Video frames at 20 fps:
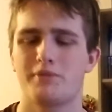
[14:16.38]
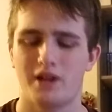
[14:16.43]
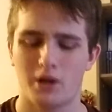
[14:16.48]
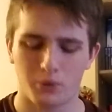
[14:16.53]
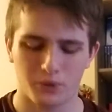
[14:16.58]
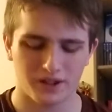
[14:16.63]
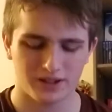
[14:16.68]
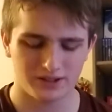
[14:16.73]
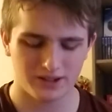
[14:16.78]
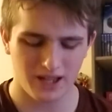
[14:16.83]
I
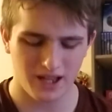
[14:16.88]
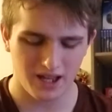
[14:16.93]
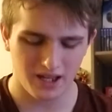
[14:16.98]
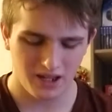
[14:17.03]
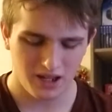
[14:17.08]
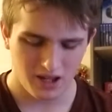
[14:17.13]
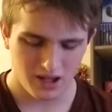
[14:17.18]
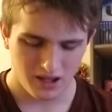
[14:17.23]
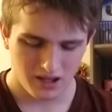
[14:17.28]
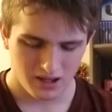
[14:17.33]
want to say.
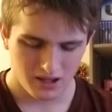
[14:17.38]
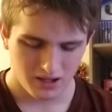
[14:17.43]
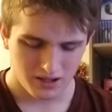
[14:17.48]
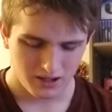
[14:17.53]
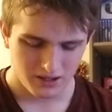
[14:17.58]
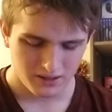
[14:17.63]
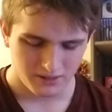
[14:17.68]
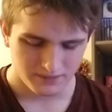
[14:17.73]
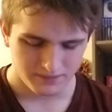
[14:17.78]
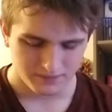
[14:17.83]

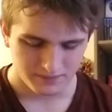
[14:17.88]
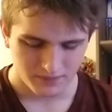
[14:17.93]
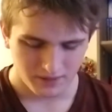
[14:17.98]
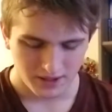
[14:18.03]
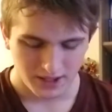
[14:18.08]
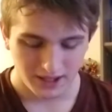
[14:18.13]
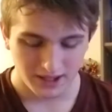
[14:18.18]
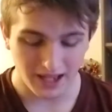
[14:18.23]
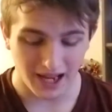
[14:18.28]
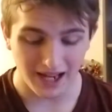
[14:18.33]

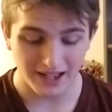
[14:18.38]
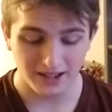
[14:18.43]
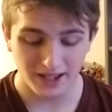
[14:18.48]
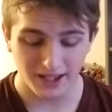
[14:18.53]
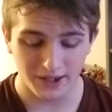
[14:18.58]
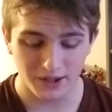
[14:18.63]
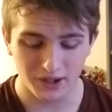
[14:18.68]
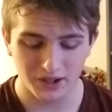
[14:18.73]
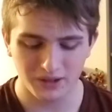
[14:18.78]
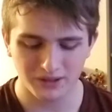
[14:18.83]
Night
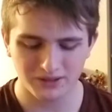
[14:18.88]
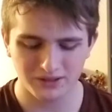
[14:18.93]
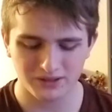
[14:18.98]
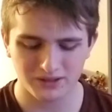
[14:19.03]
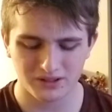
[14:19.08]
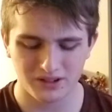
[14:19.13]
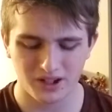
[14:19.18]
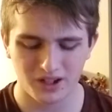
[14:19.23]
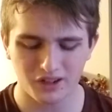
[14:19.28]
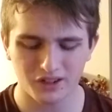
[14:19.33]

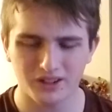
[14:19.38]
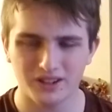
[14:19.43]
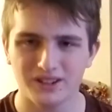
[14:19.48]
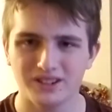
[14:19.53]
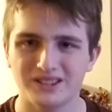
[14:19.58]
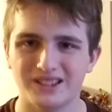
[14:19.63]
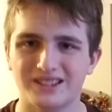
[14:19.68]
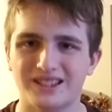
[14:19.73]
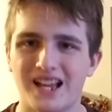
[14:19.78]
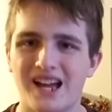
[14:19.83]

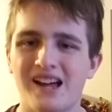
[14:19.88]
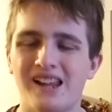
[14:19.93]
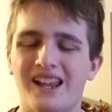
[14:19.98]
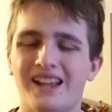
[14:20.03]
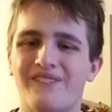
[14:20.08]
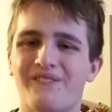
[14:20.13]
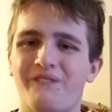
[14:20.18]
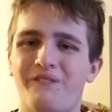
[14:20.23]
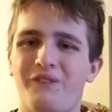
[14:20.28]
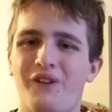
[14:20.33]
Terrors, it's kind of
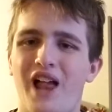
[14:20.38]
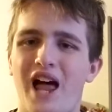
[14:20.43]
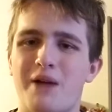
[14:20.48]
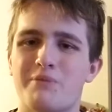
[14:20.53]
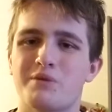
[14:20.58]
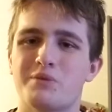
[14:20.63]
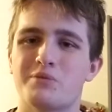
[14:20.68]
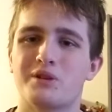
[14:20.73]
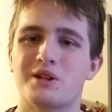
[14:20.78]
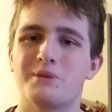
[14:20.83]
like
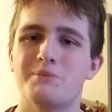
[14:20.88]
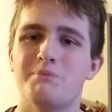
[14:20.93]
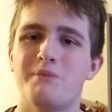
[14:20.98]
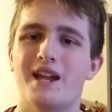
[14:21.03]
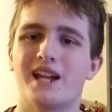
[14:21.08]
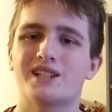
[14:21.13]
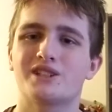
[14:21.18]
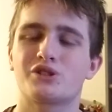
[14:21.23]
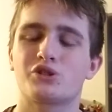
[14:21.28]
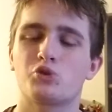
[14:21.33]
Flappy Bird
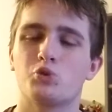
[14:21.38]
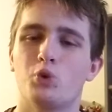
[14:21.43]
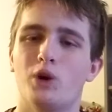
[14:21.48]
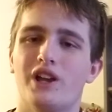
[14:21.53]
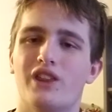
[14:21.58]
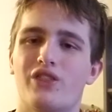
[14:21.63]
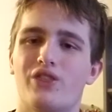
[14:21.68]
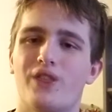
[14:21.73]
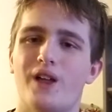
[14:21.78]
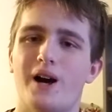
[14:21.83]
mixed
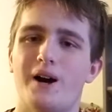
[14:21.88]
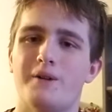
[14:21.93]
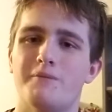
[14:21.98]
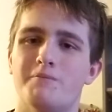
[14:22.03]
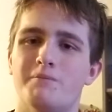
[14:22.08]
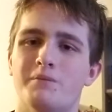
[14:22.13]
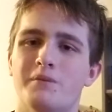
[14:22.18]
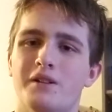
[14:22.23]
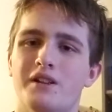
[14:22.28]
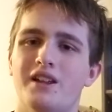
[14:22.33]
with
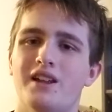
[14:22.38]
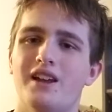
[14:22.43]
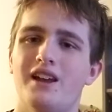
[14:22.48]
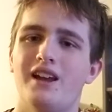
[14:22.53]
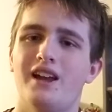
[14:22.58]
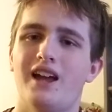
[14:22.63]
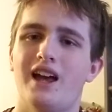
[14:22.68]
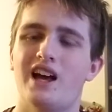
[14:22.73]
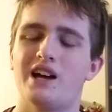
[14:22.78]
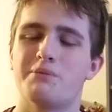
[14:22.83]
I
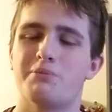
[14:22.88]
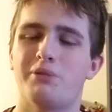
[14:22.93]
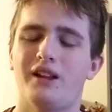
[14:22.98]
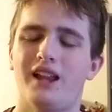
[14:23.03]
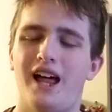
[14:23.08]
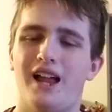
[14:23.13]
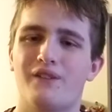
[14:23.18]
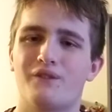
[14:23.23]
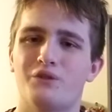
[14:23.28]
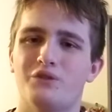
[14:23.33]

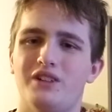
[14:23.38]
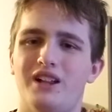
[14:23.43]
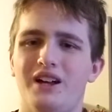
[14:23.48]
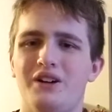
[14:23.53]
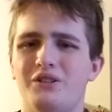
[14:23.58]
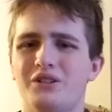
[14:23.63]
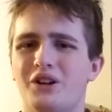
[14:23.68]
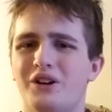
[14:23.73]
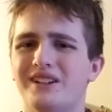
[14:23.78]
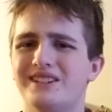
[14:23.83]

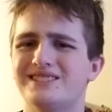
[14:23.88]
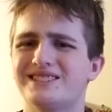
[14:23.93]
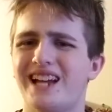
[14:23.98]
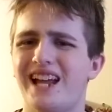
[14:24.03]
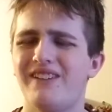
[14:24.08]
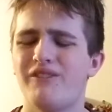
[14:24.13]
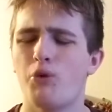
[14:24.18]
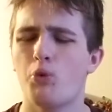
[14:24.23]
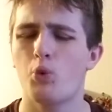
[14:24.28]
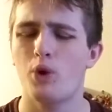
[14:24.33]
don't know. It's
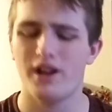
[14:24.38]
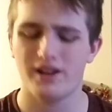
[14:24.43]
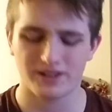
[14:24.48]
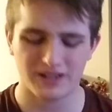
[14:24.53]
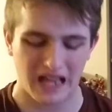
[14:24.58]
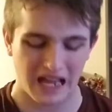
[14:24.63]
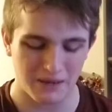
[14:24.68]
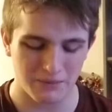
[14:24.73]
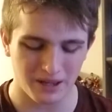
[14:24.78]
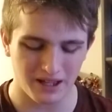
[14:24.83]
kind of a weird
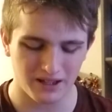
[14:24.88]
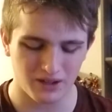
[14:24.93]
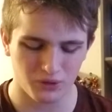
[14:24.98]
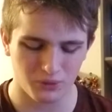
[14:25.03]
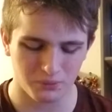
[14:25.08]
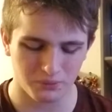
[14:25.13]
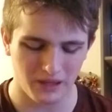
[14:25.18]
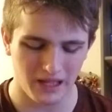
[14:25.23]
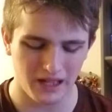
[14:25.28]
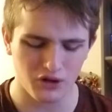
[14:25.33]
game. I
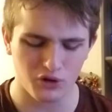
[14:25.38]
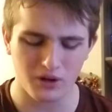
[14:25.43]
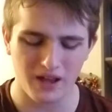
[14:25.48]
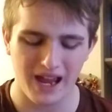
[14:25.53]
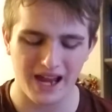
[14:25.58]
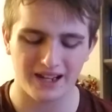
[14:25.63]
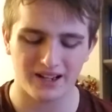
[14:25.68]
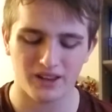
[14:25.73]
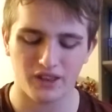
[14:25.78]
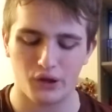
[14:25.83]
don't
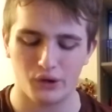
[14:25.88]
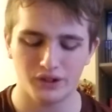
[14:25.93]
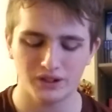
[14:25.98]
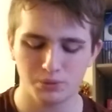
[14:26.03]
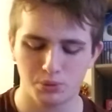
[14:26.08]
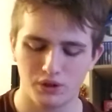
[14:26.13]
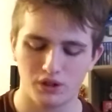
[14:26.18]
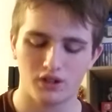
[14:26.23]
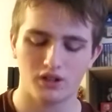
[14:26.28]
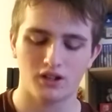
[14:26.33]
hate it though. It's
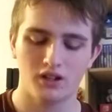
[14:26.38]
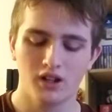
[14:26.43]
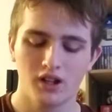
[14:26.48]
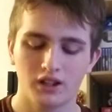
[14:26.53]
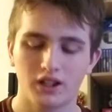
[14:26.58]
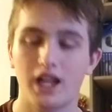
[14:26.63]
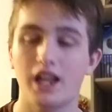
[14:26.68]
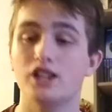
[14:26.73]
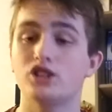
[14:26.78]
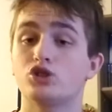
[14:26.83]
pretty good.
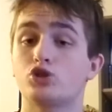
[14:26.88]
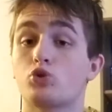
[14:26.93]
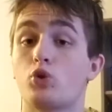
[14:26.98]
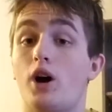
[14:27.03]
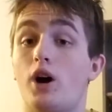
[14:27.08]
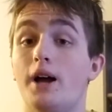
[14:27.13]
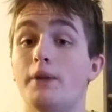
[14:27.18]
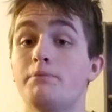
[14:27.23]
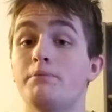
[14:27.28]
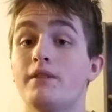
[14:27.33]
Kitten
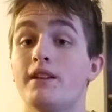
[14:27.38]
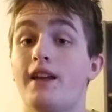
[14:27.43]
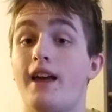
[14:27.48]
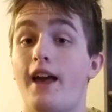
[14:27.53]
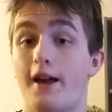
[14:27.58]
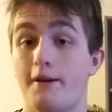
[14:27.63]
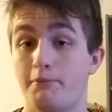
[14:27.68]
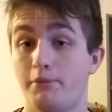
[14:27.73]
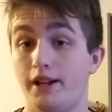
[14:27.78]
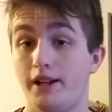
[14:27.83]
Squad,
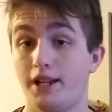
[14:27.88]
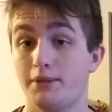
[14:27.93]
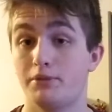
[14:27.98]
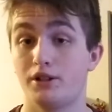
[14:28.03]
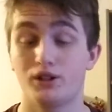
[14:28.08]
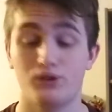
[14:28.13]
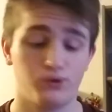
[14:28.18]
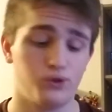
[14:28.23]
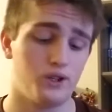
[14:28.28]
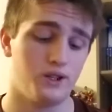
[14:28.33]
haven't played it, but
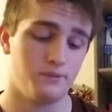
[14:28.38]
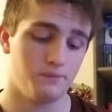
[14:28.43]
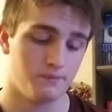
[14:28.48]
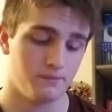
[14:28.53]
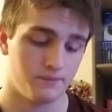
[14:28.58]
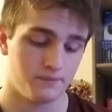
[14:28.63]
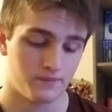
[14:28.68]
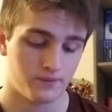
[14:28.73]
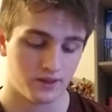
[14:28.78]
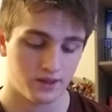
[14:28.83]
it's free.
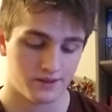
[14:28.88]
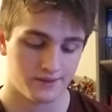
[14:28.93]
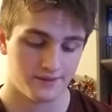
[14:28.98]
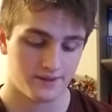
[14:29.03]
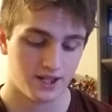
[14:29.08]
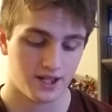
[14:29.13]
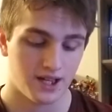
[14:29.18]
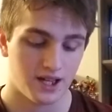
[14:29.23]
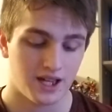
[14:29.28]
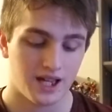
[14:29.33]

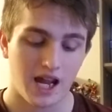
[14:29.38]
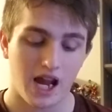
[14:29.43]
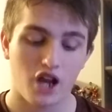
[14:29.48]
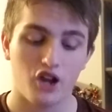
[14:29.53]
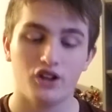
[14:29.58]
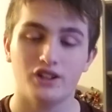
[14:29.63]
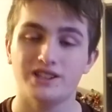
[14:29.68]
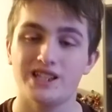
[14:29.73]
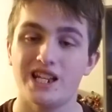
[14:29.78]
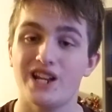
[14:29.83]

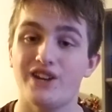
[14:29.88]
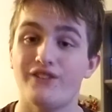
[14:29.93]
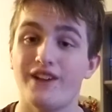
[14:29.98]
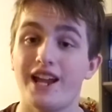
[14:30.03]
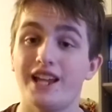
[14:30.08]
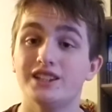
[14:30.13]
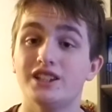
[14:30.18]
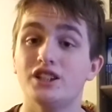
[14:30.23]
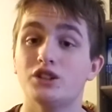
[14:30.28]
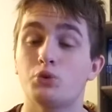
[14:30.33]
Energy
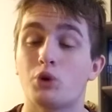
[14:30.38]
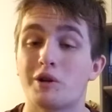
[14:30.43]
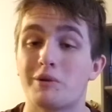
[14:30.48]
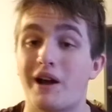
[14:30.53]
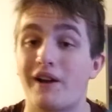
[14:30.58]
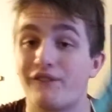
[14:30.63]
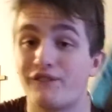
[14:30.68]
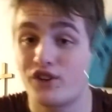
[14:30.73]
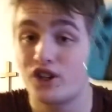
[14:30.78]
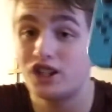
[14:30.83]
Invasion is one of
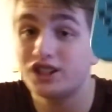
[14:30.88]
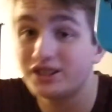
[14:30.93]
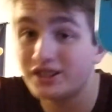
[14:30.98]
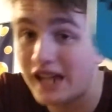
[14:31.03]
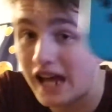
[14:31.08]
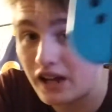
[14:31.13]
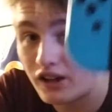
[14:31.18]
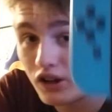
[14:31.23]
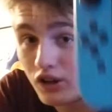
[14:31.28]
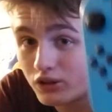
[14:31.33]
my first
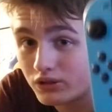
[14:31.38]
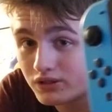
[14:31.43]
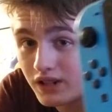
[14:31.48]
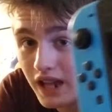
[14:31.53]
downloaded